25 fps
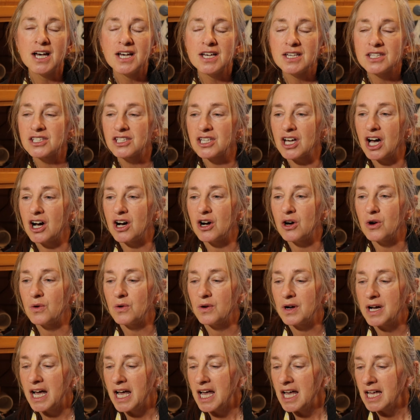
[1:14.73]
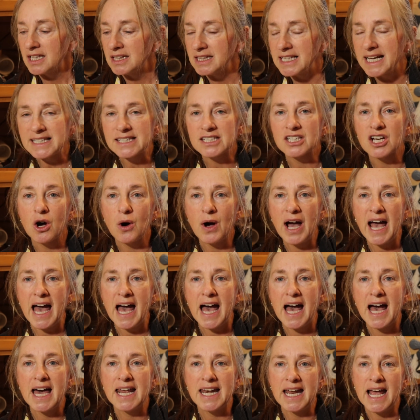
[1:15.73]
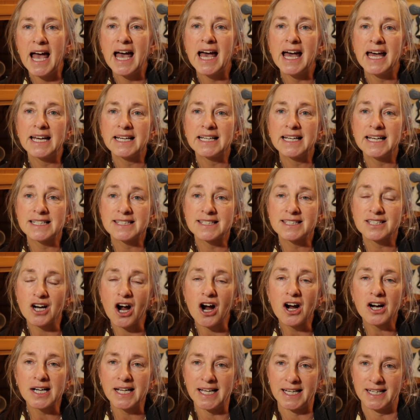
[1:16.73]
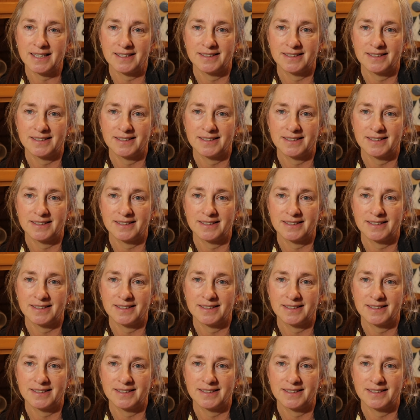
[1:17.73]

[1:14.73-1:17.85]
So let's go ahead and get started.